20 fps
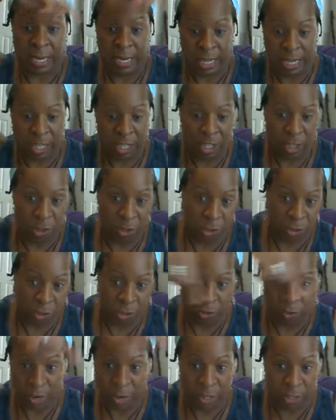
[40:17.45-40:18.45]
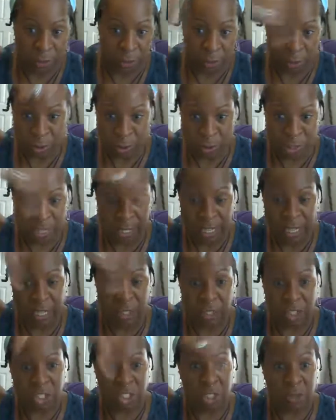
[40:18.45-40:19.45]
then it goes around the person
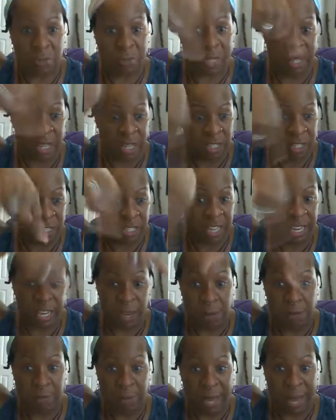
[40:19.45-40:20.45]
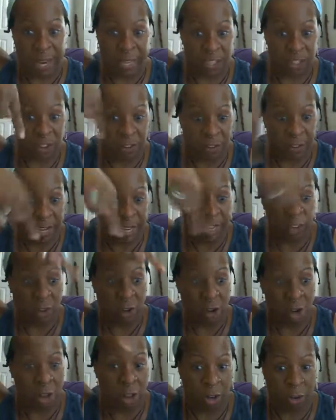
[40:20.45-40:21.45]
and it just becomes like a black tornado
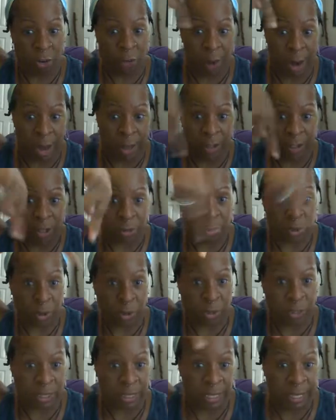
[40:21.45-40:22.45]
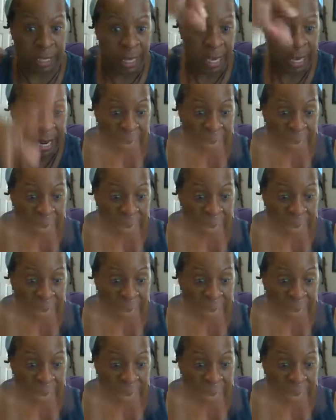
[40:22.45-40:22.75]
all around the person